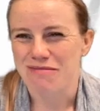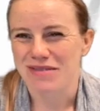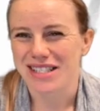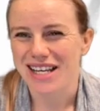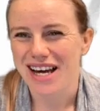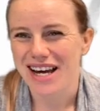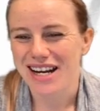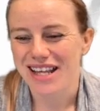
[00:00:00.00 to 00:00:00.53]

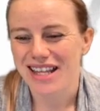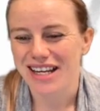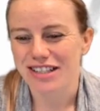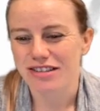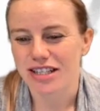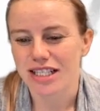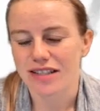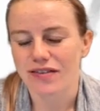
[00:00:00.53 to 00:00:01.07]
side of that
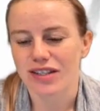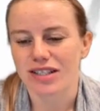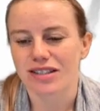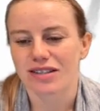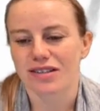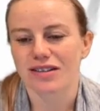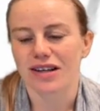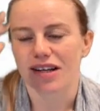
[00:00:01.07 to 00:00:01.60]

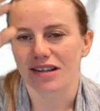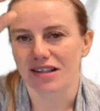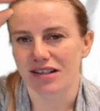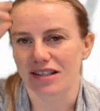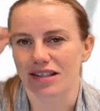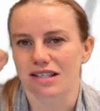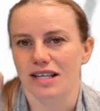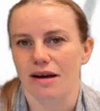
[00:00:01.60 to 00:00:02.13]
transversal and they're
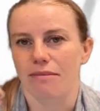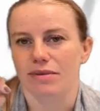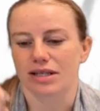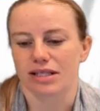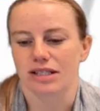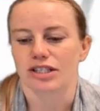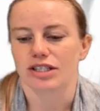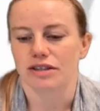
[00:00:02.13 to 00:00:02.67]
in the same
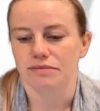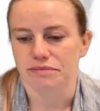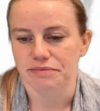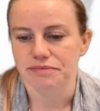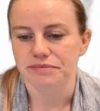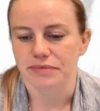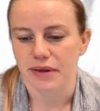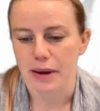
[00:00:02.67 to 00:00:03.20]
position.
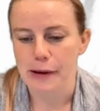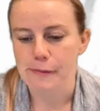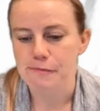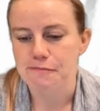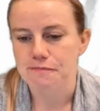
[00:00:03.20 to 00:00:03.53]
Okay.